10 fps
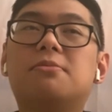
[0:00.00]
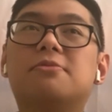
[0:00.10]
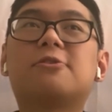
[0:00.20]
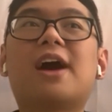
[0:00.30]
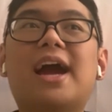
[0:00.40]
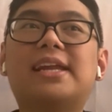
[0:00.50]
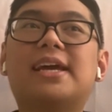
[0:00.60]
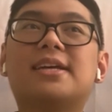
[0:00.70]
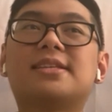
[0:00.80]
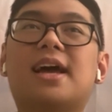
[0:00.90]
For
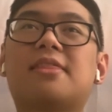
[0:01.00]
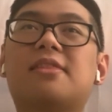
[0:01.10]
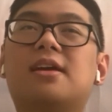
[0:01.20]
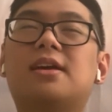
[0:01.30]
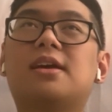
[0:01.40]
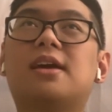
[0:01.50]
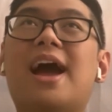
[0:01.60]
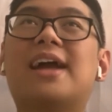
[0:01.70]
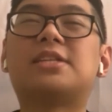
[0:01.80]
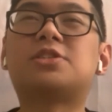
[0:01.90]
IDS, I think
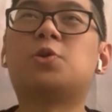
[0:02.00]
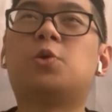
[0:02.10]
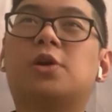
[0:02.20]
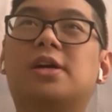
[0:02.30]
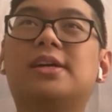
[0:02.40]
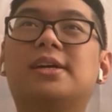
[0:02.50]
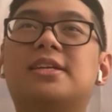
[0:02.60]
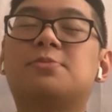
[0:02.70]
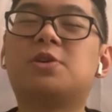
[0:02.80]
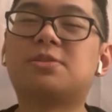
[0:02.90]
at its core
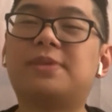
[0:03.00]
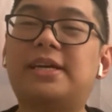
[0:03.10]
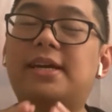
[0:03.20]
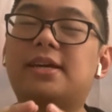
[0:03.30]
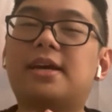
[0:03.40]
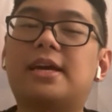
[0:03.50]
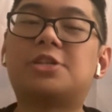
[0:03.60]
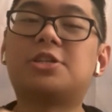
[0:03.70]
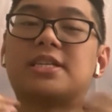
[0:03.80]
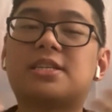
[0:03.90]
is supposed to be
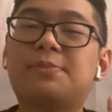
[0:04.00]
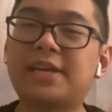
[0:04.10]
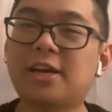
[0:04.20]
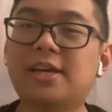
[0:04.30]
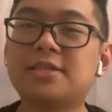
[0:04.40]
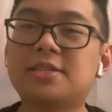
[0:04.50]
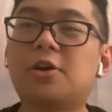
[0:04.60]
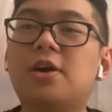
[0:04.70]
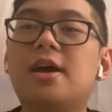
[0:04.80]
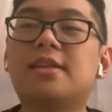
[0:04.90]
interdisciplinary.
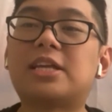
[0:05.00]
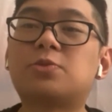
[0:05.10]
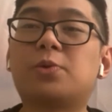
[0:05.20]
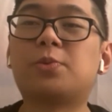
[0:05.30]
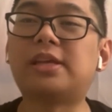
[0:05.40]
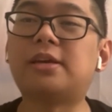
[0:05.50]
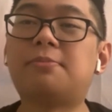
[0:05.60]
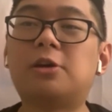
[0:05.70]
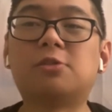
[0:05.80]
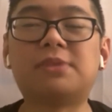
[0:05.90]
So that's what really
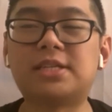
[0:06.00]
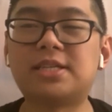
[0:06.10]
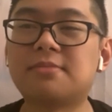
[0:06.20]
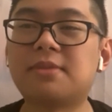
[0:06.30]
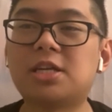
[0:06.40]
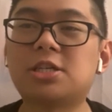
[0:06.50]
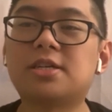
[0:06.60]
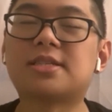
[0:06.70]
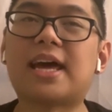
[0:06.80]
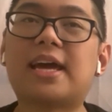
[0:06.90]
appealed me to the major,
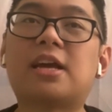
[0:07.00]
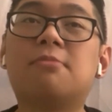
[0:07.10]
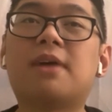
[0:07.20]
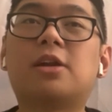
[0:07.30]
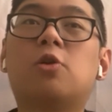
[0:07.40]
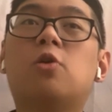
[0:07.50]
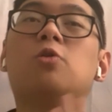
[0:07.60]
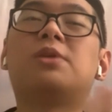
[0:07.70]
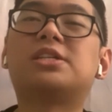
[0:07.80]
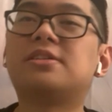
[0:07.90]
is that it combined a whole
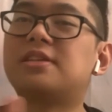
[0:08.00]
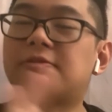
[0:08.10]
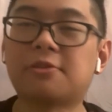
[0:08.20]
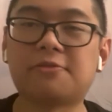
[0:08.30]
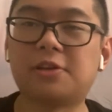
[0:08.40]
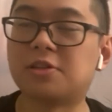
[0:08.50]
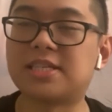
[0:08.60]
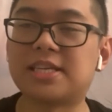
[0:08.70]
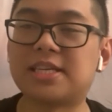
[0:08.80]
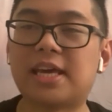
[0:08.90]
bunch of different fields
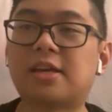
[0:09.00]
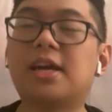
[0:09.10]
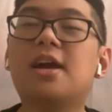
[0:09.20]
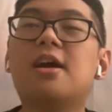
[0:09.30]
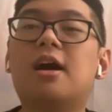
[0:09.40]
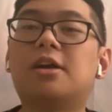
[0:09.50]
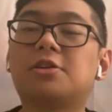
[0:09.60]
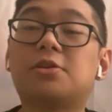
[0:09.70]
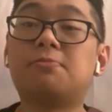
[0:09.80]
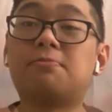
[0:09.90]
together under
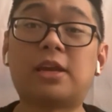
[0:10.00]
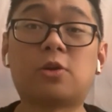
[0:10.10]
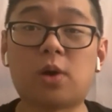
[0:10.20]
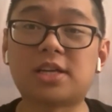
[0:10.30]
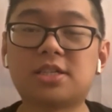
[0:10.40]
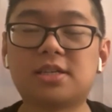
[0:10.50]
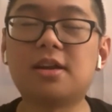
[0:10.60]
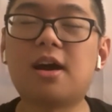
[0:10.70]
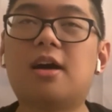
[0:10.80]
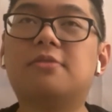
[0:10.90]
the main question
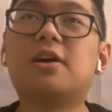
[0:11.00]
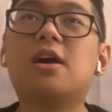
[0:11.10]
of